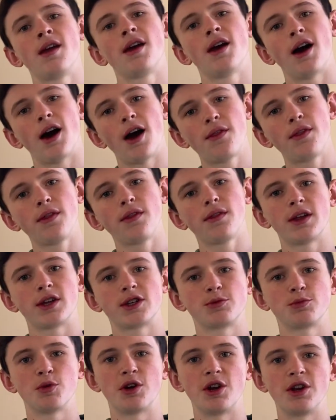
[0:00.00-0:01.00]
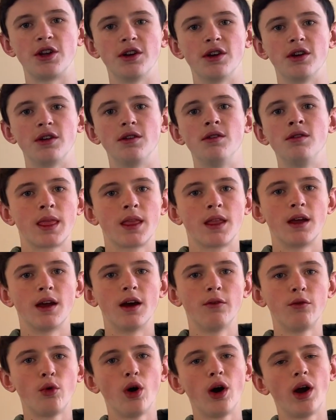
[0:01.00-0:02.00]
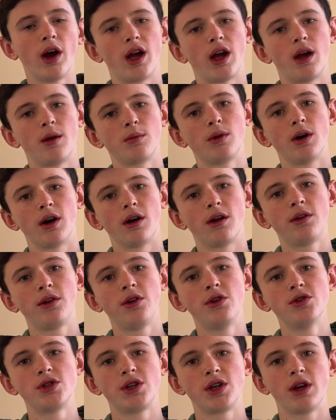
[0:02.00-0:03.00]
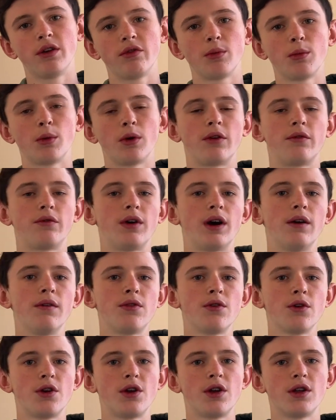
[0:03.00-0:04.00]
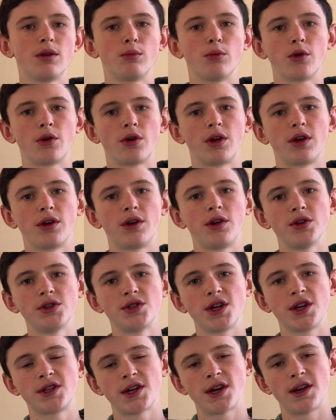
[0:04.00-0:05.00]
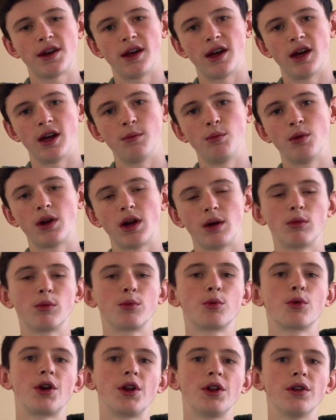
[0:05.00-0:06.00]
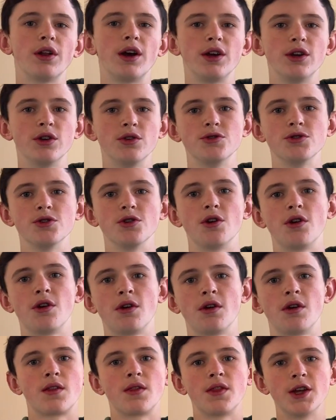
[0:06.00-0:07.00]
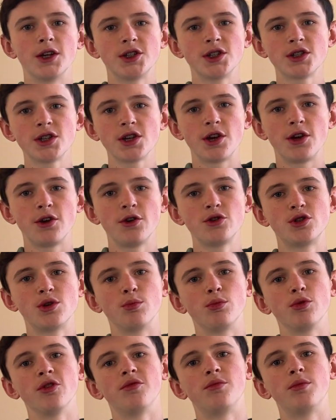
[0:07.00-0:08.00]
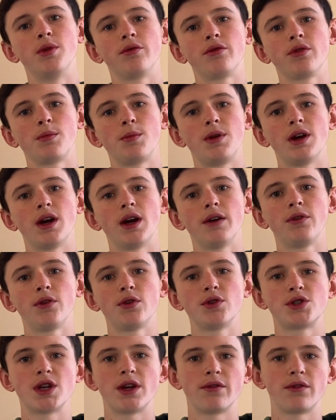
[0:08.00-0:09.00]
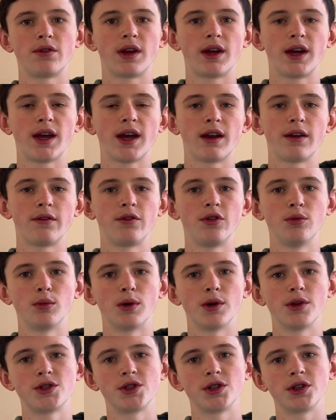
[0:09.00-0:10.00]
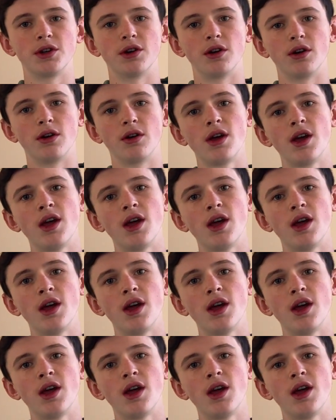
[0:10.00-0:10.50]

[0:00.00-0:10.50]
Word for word: I think that's pretty good. FYI, I'm gone using it from around 5.30 in the morning until 6 at night, but I'm a pretty light user. This is a huge improvement from the iPhone 7 I had a few months ago,